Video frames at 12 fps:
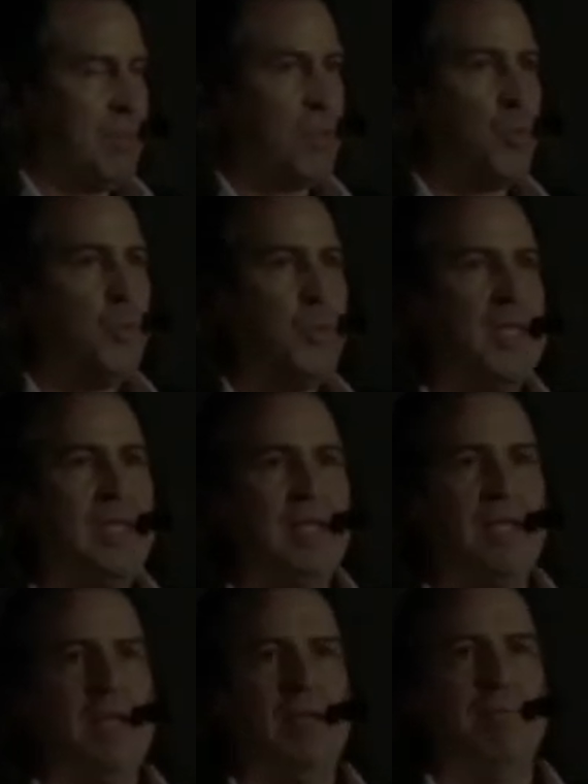The
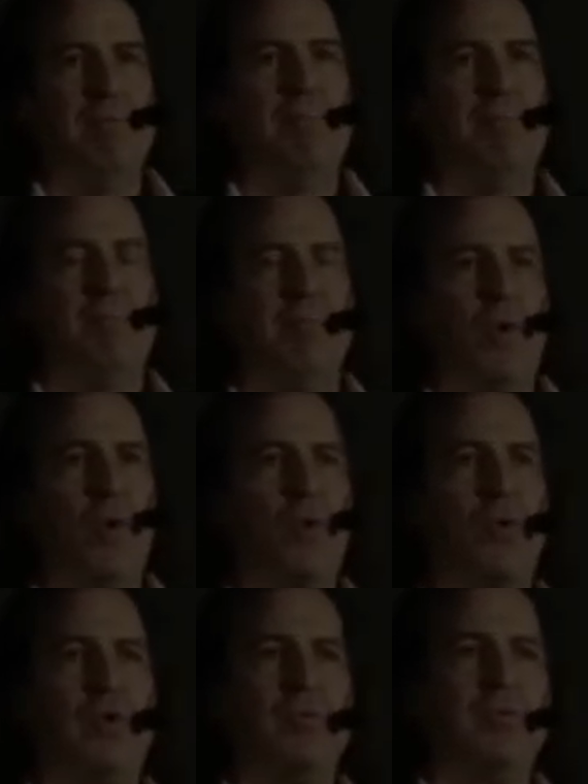really
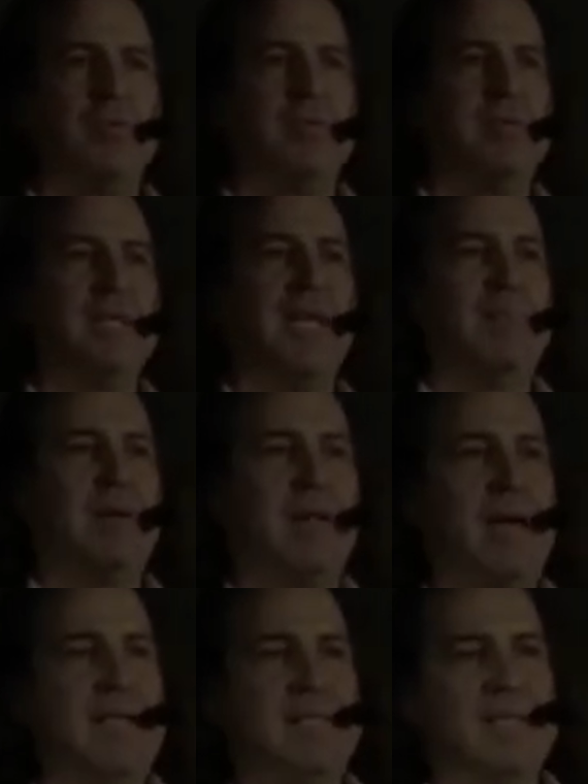horrible thing about
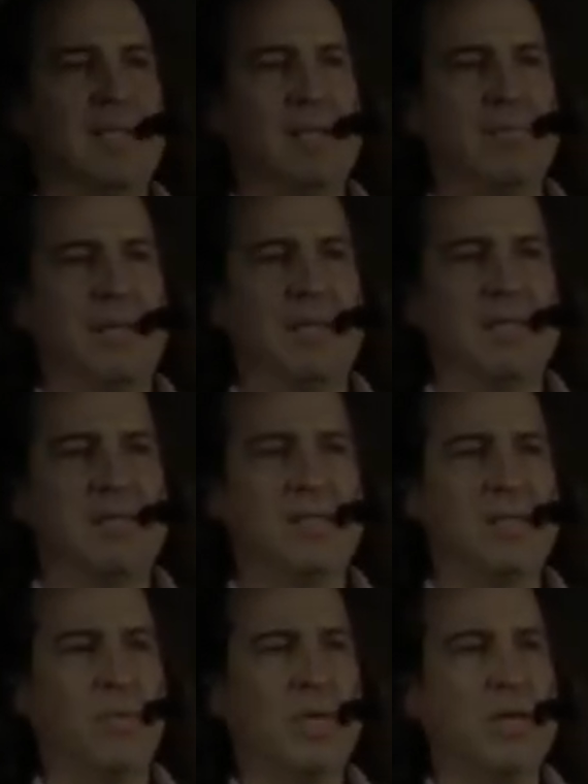hindsight bias
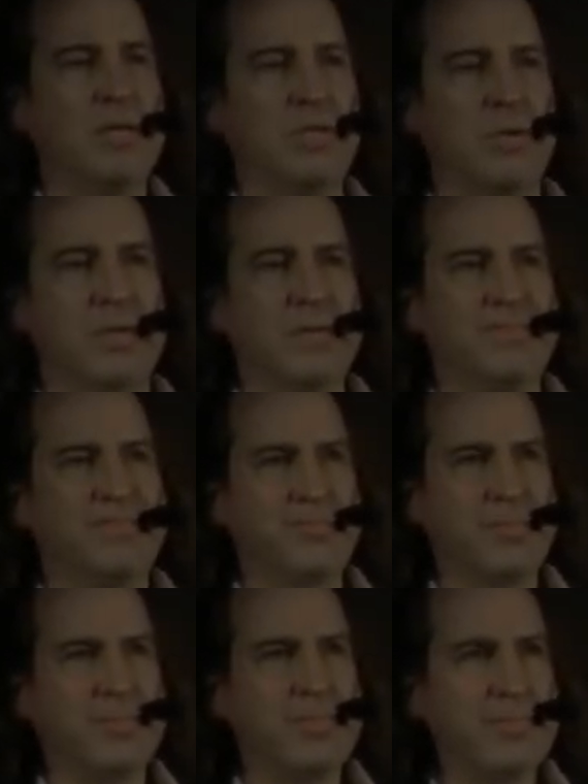is that we all do it.
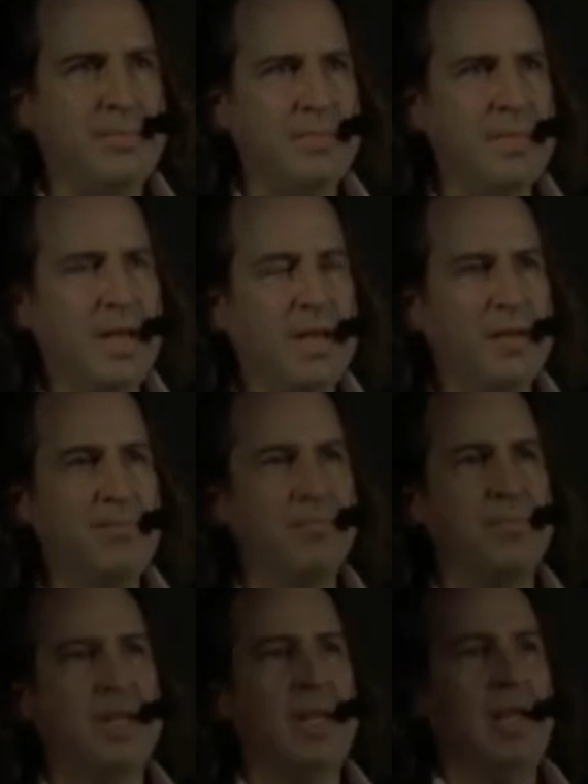
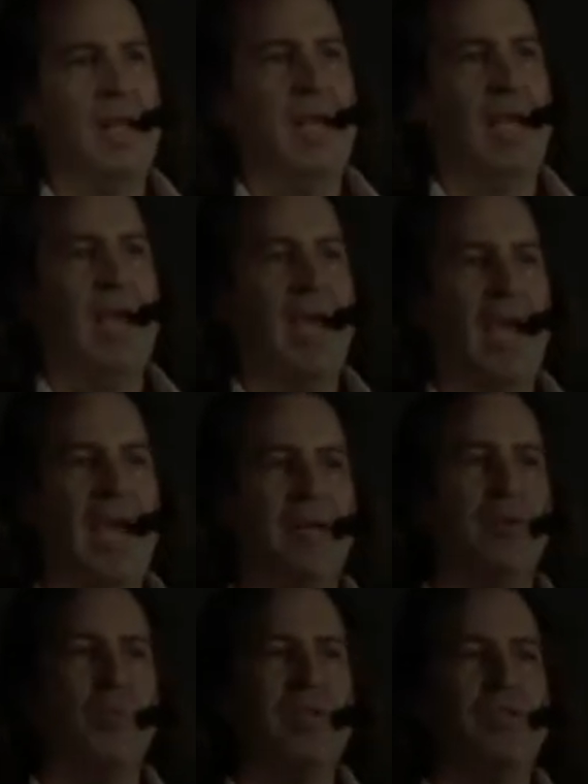Um,
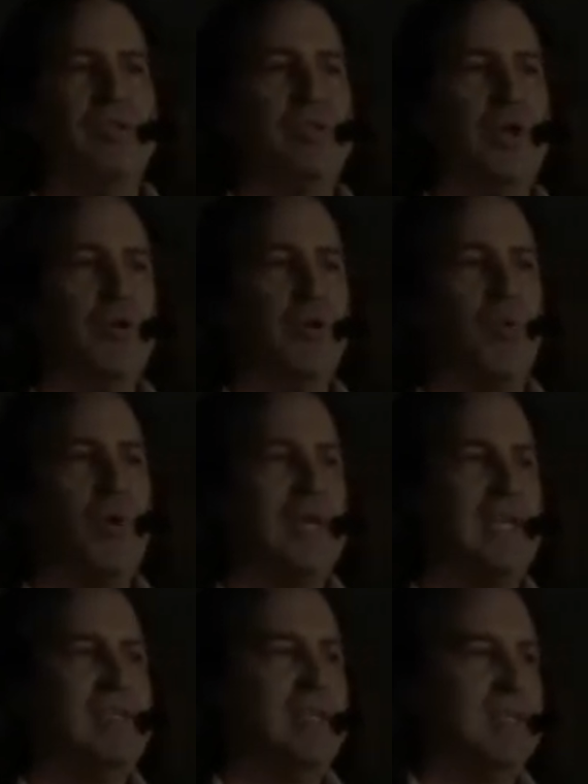and we don't
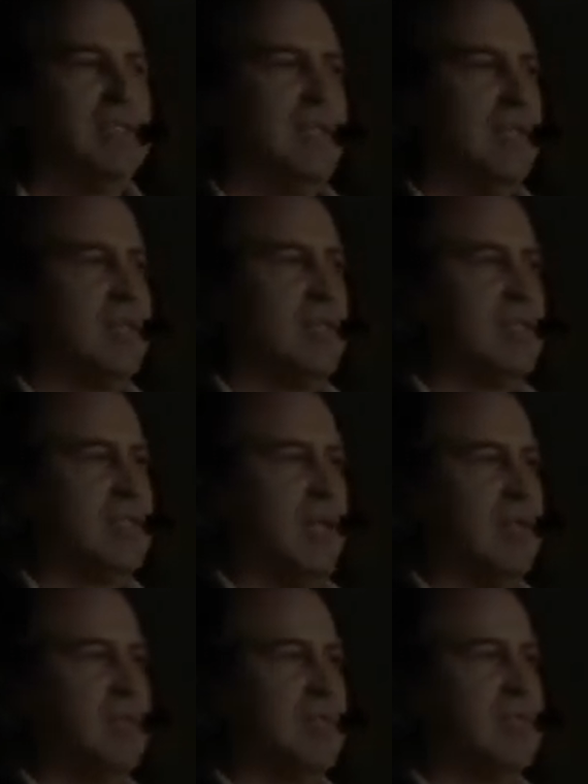recognize it in
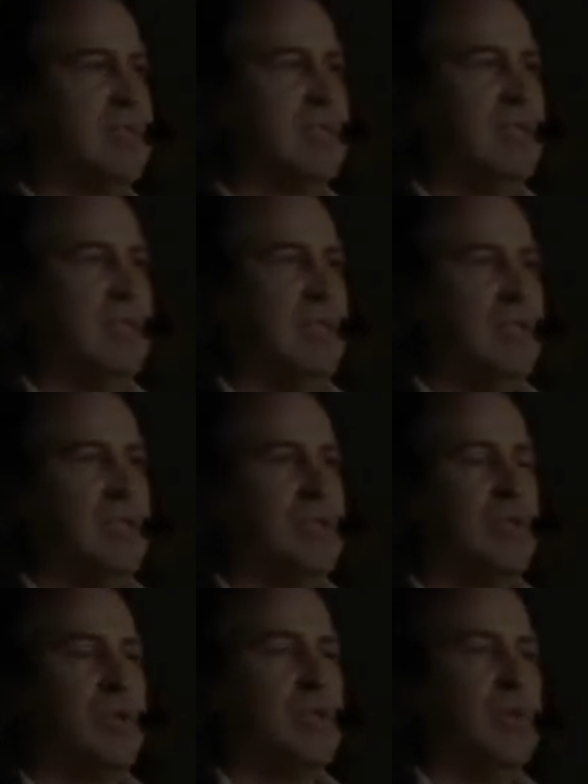ourselves.
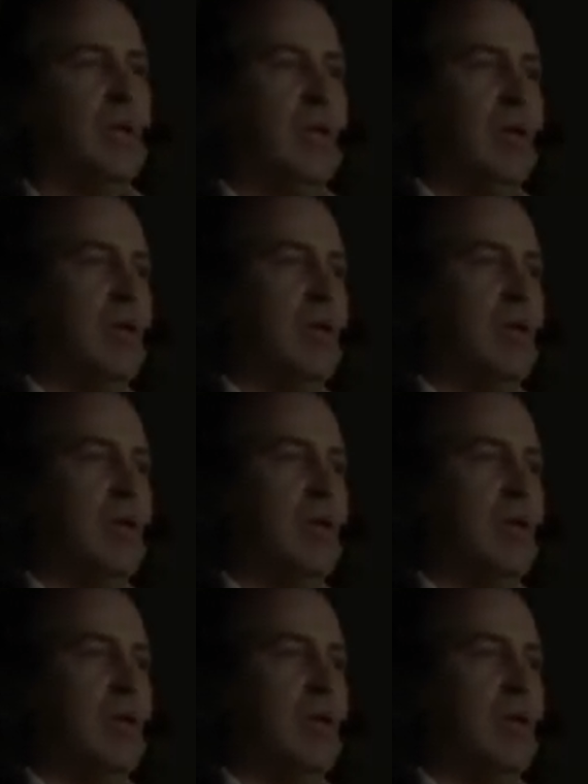So